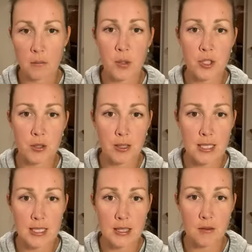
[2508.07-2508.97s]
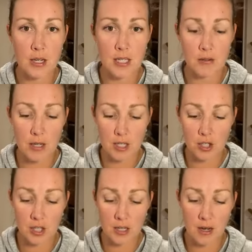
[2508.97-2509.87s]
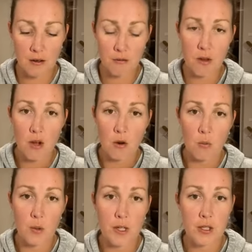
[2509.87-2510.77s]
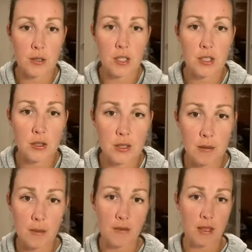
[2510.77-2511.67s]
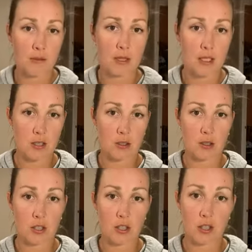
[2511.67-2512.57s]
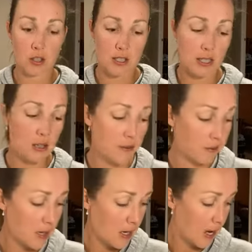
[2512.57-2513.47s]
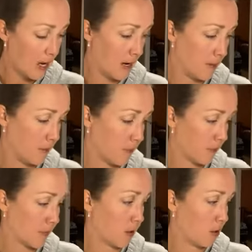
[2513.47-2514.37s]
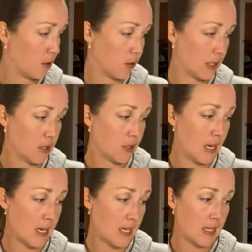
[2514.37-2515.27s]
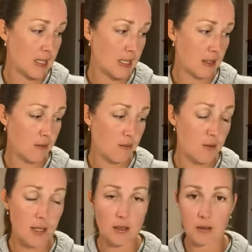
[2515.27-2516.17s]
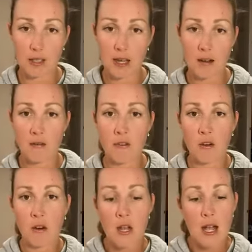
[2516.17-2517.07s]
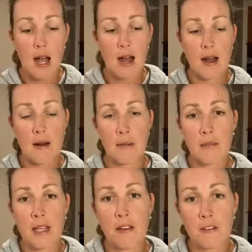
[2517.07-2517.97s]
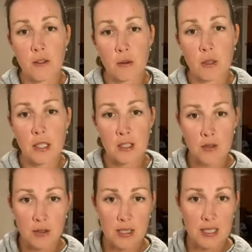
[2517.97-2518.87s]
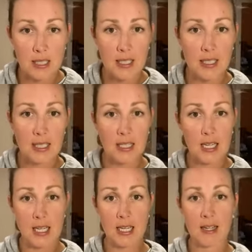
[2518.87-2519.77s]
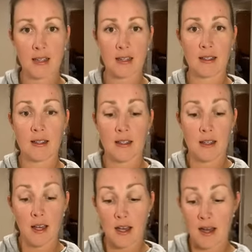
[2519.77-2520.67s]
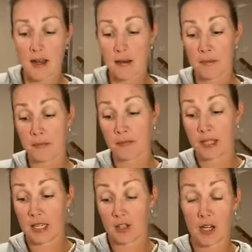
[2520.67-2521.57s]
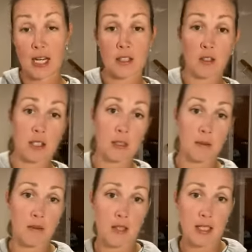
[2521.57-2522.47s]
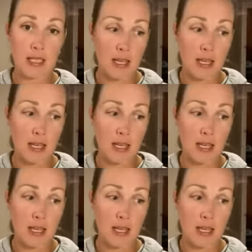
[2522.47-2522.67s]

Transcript: point you at least in the right direction of where you can do some of that research yourself. Good old internet is really, really helpful. If you're interested in getting your hands on some of the